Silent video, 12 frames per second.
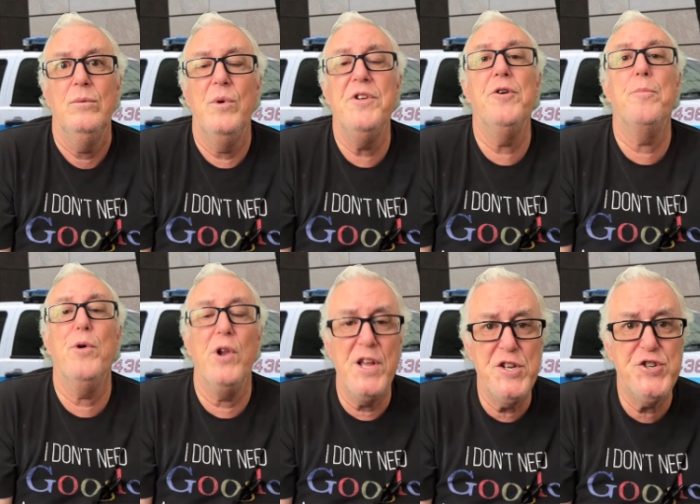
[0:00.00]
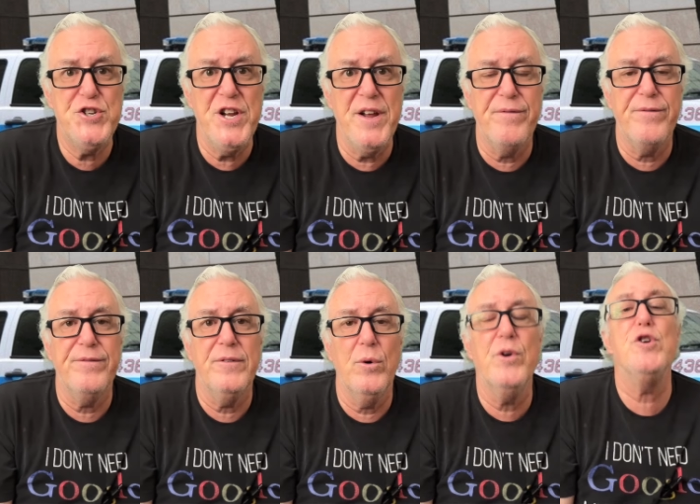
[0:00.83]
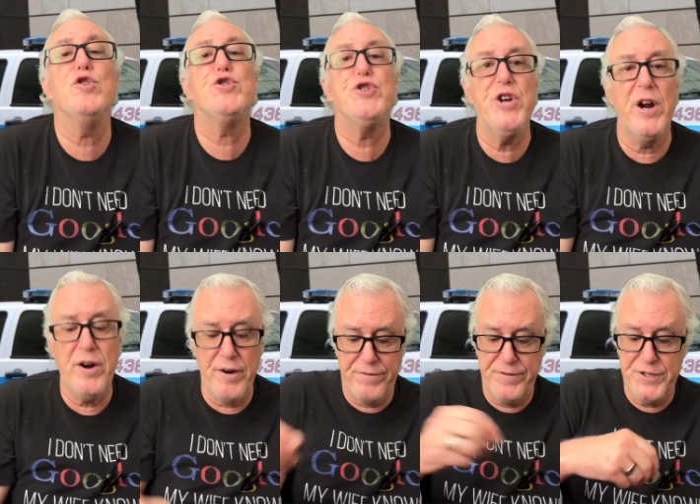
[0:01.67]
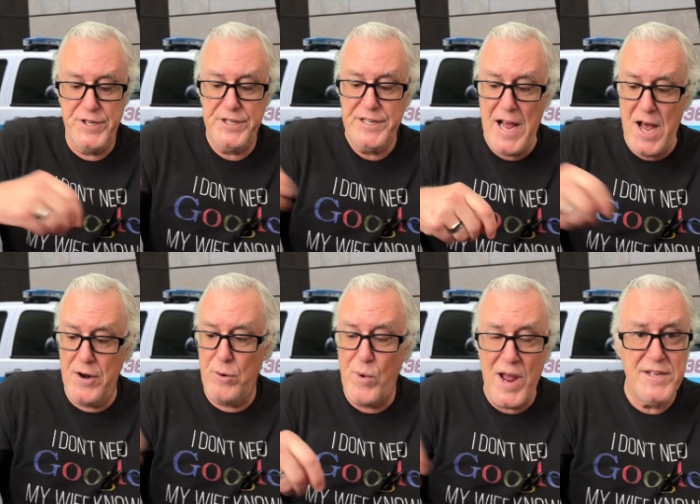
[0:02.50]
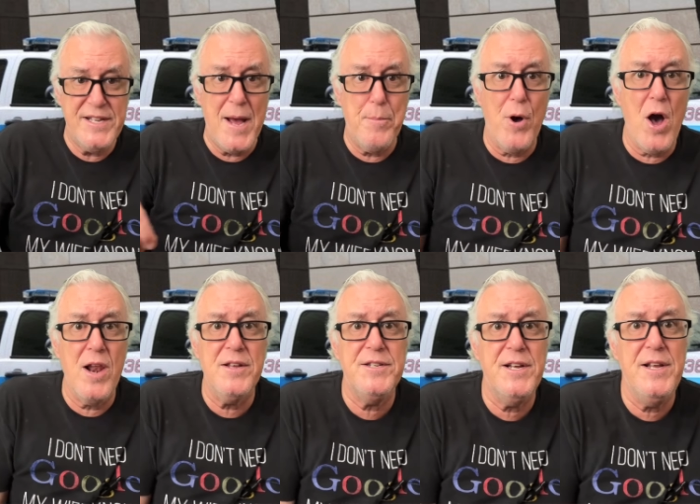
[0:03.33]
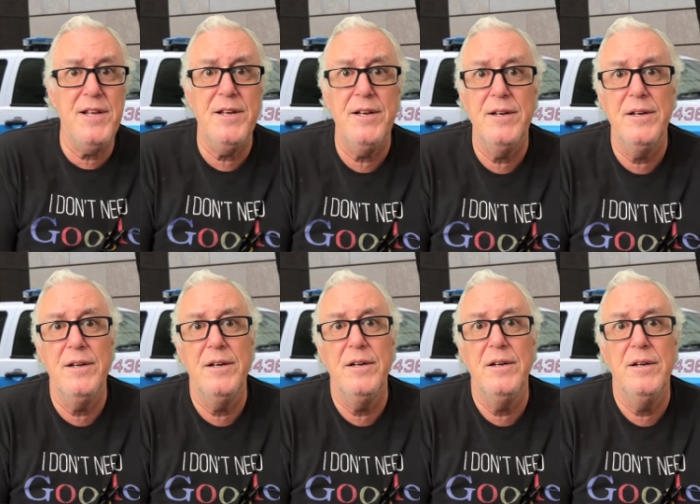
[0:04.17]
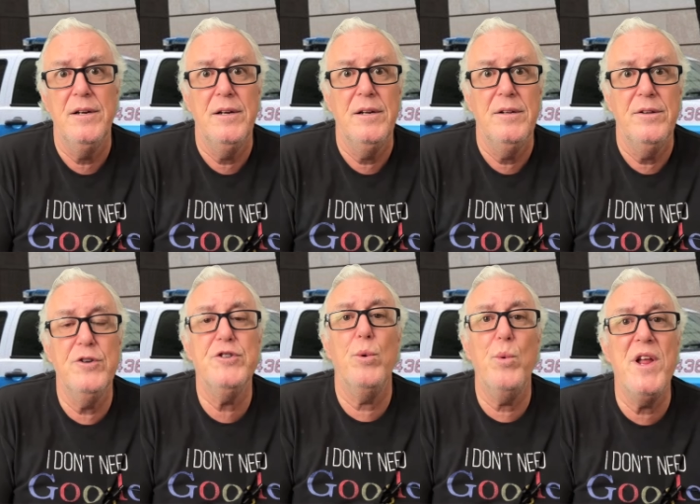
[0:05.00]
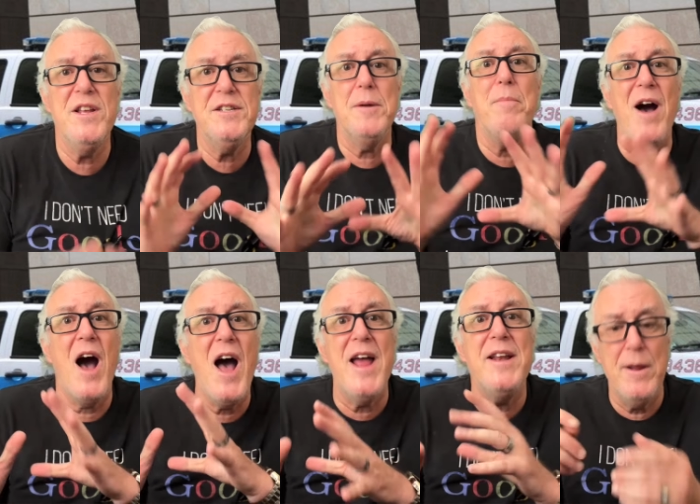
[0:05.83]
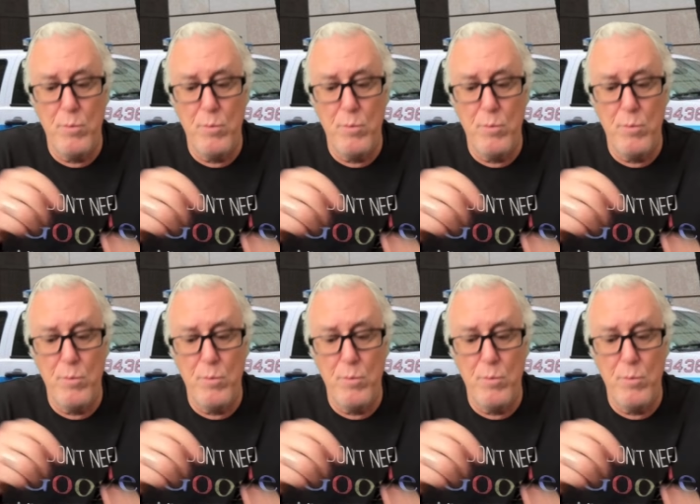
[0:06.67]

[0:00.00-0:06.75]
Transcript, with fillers: when your police chief or your sheriff sits down and writes that policy, there's a reason behind